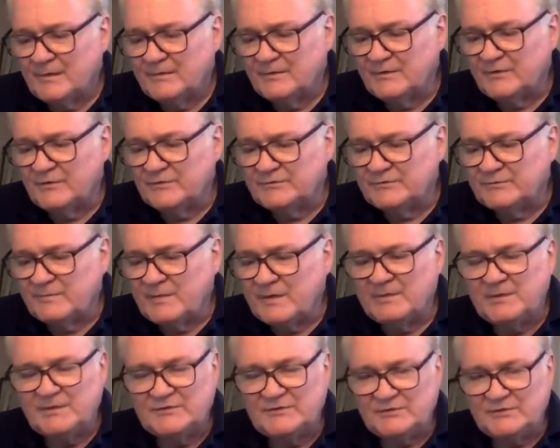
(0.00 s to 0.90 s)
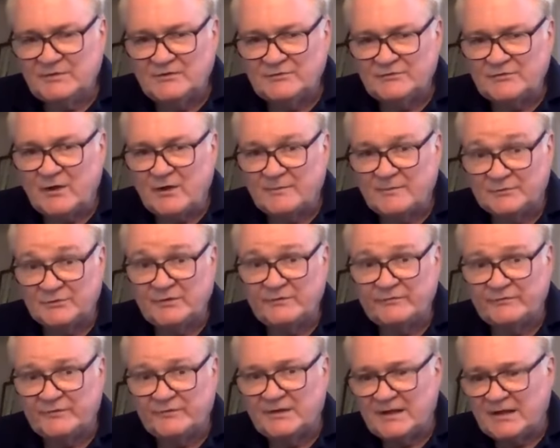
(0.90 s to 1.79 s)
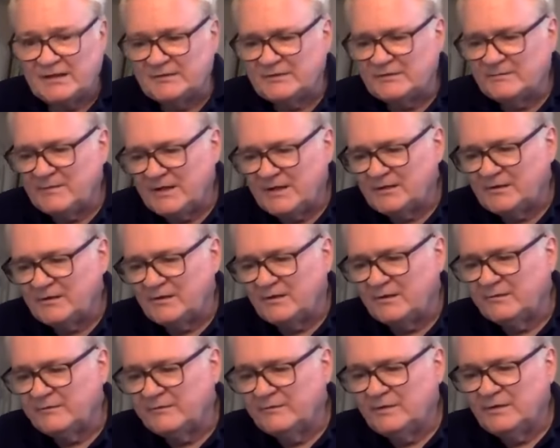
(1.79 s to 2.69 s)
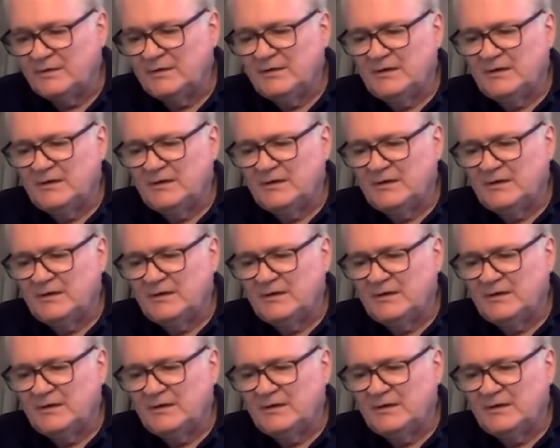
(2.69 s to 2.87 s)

the goods, maybe stop shifting that demand curve